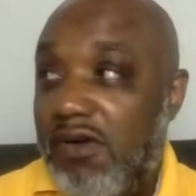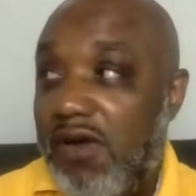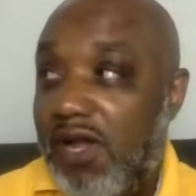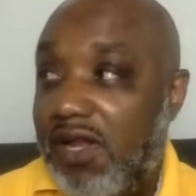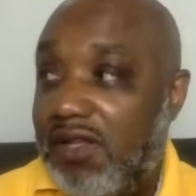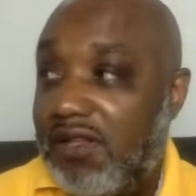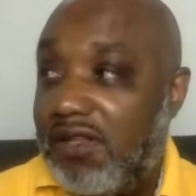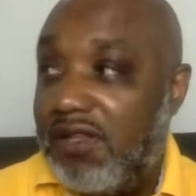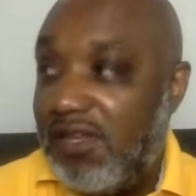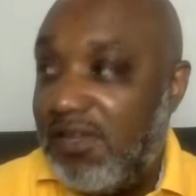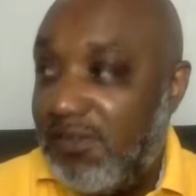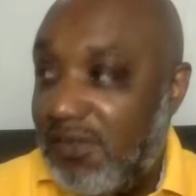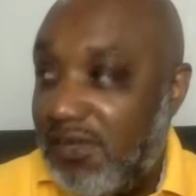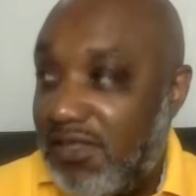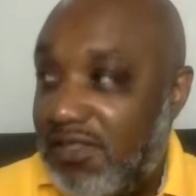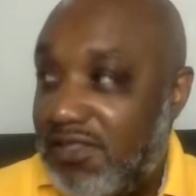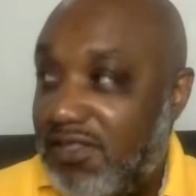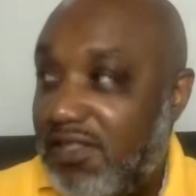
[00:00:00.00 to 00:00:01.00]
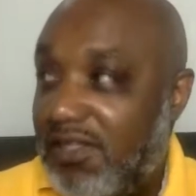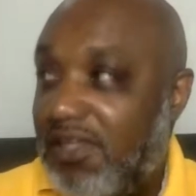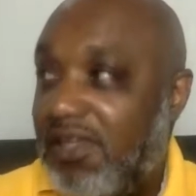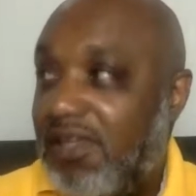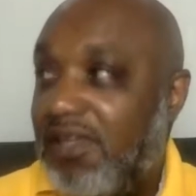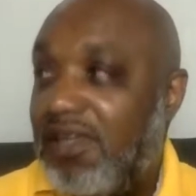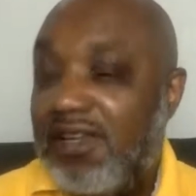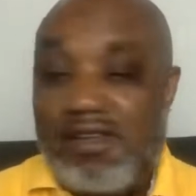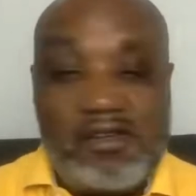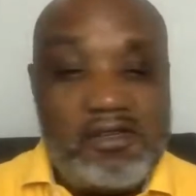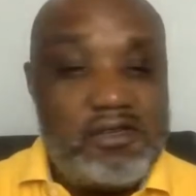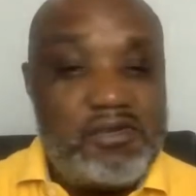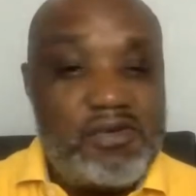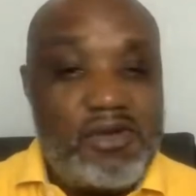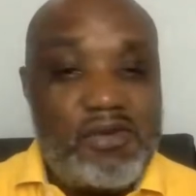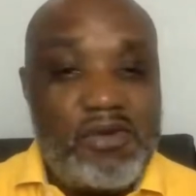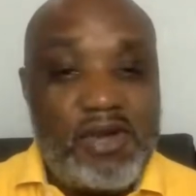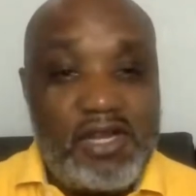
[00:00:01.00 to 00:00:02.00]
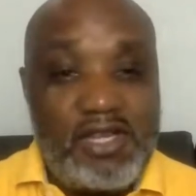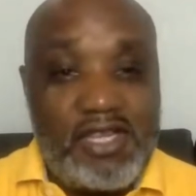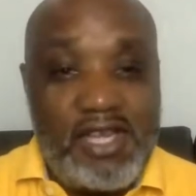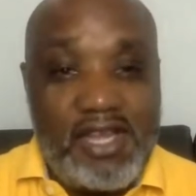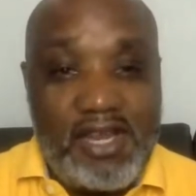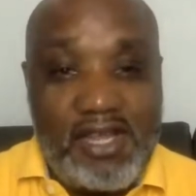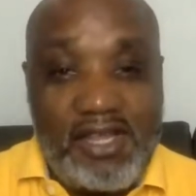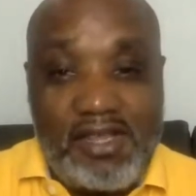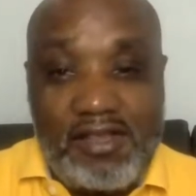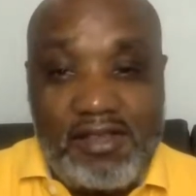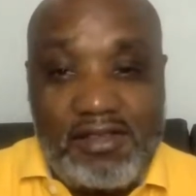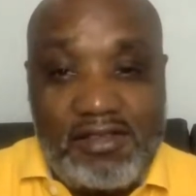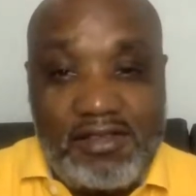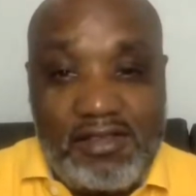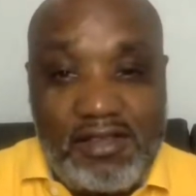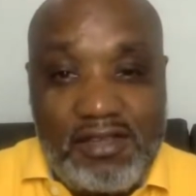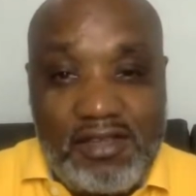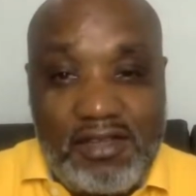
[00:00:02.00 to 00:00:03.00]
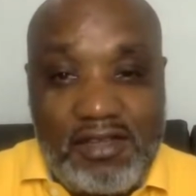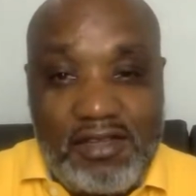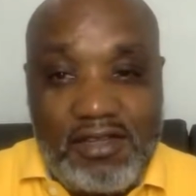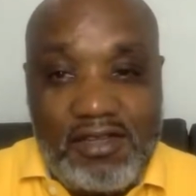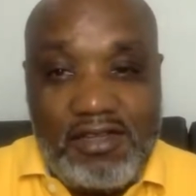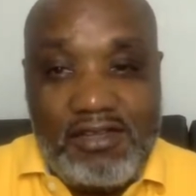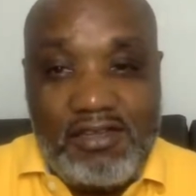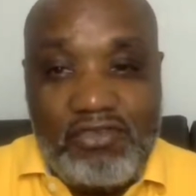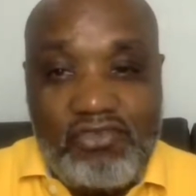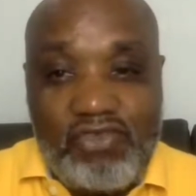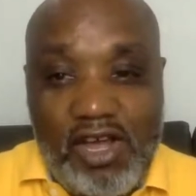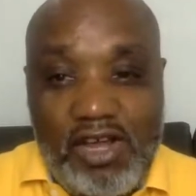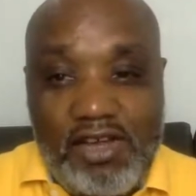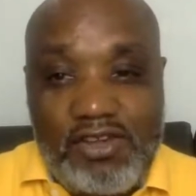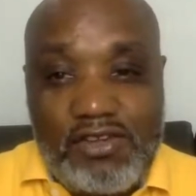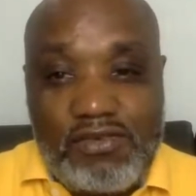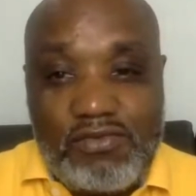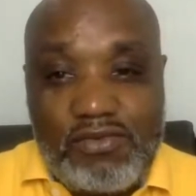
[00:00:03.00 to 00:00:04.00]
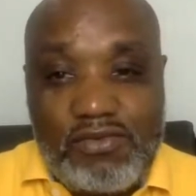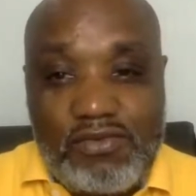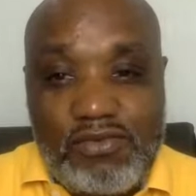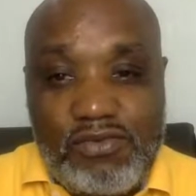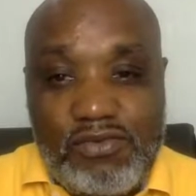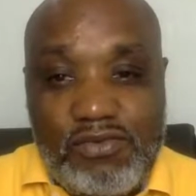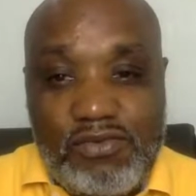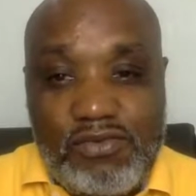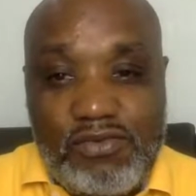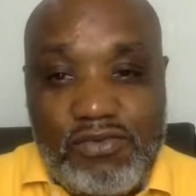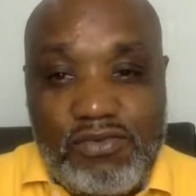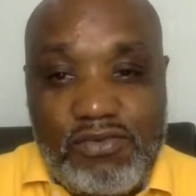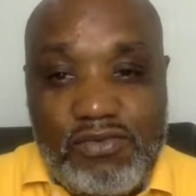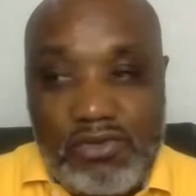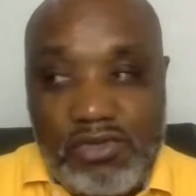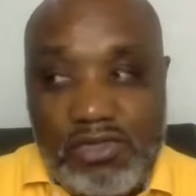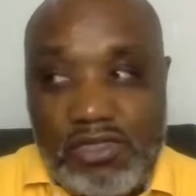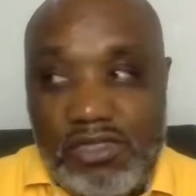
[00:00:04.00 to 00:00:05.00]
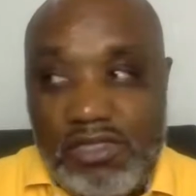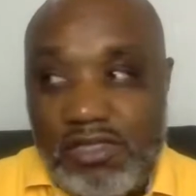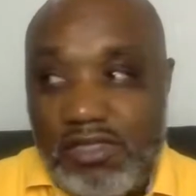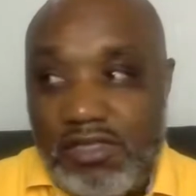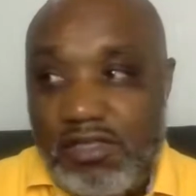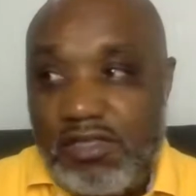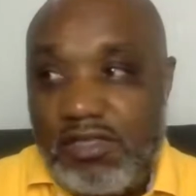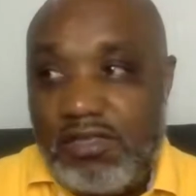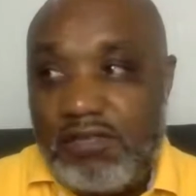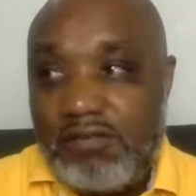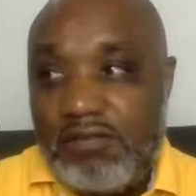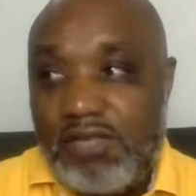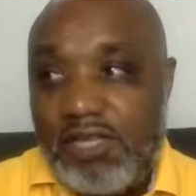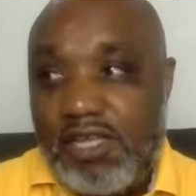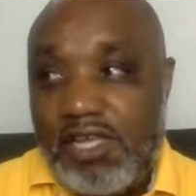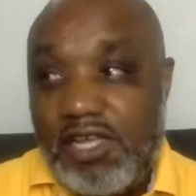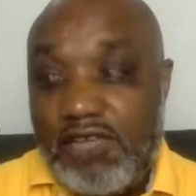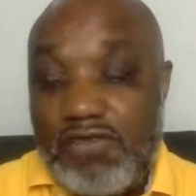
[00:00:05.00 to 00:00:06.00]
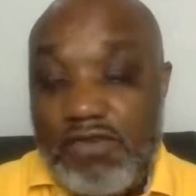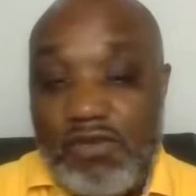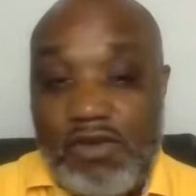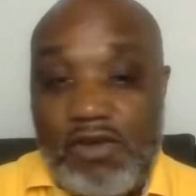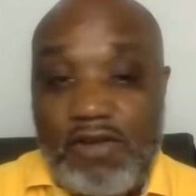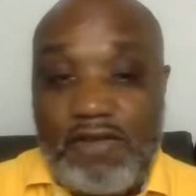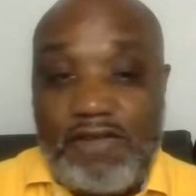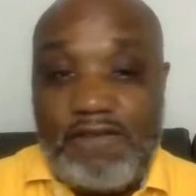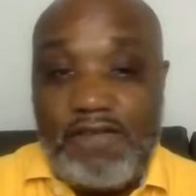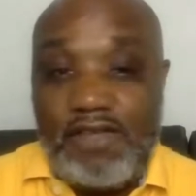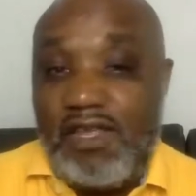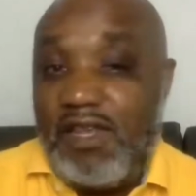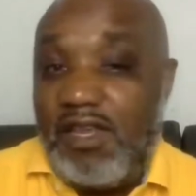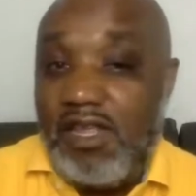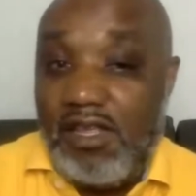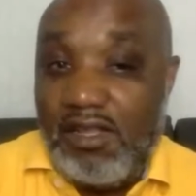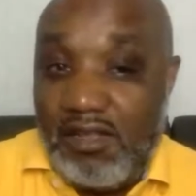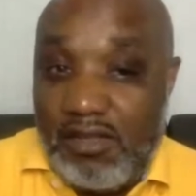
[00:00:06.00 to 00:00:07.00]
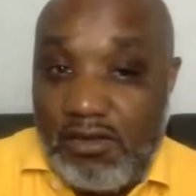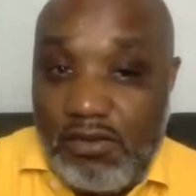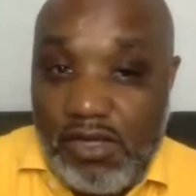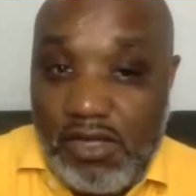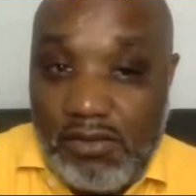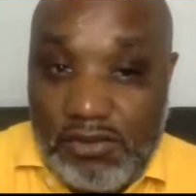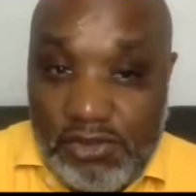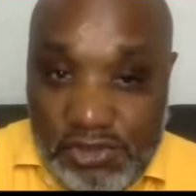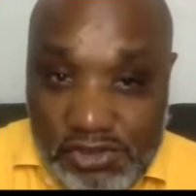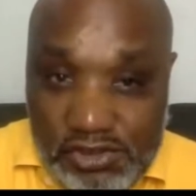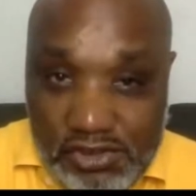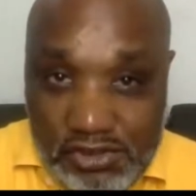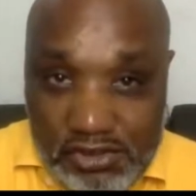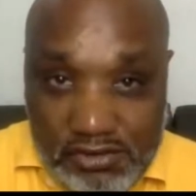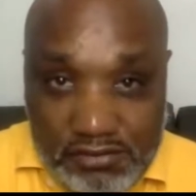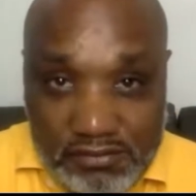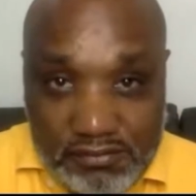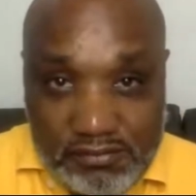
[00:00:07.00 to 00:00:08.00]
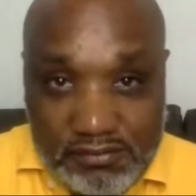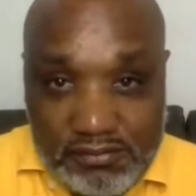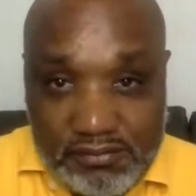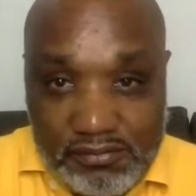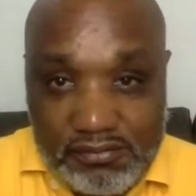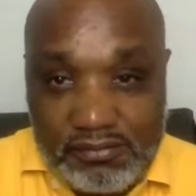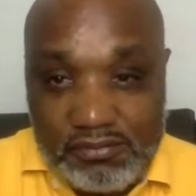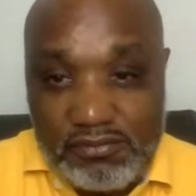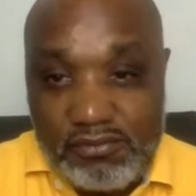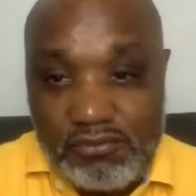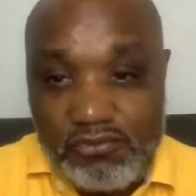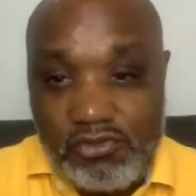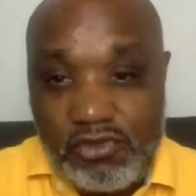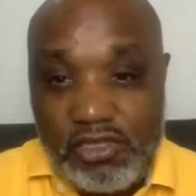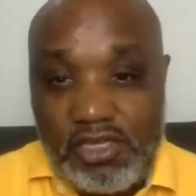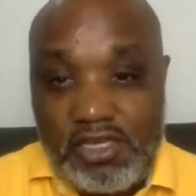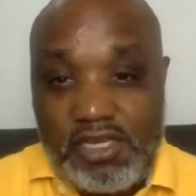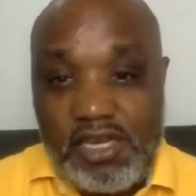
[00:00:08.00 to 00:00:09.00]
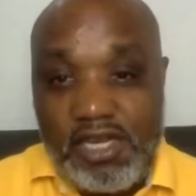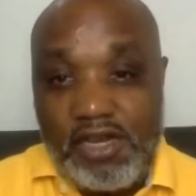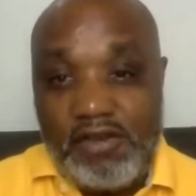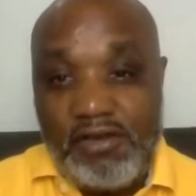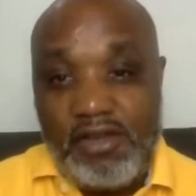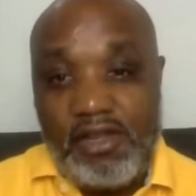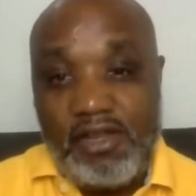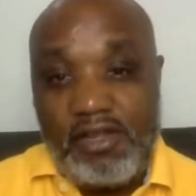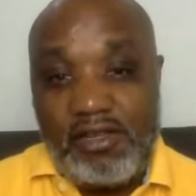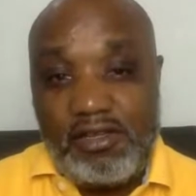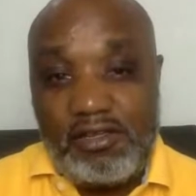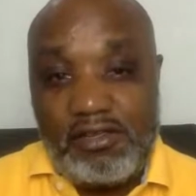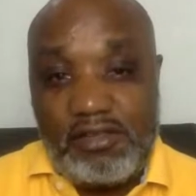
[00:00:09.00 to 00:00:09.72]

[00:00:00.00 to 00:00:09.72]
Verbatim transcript: one thing was we weren't getting the volume we thought we would because we weren't feeding the way we should for the dairy